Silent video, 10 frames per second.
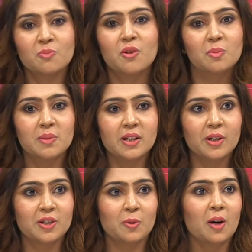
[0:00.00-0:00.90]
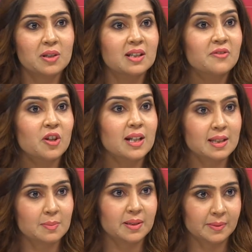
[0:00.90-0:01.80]
probably going to outlive your
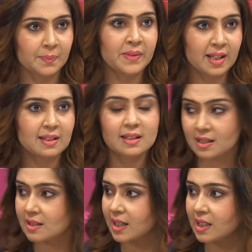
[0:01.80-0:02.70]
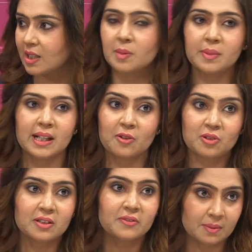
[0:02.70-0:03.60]
husband. Statistically, women
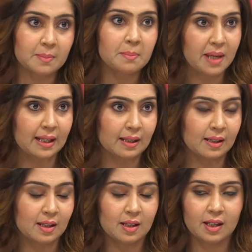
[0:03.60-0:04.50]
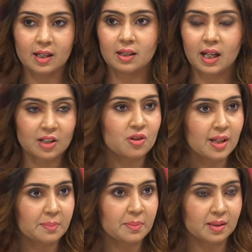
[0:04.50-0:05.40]
outlived men in a large
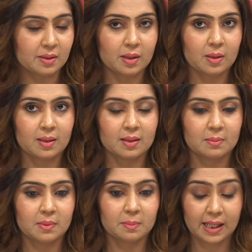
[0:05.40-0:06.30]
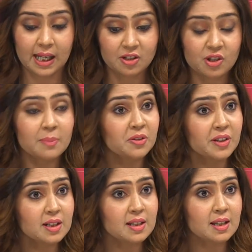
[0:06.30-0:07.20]
number, by a large number of
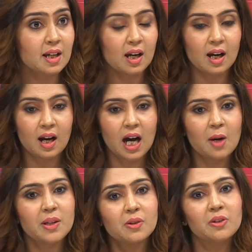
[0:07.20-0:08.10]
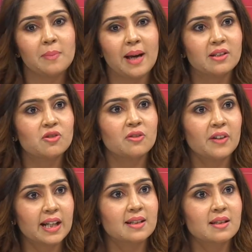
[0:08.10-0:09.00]
years. How are you going to manage your
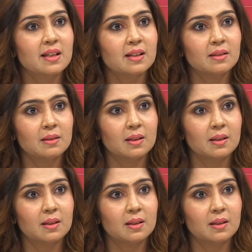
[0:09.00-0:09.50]
finances and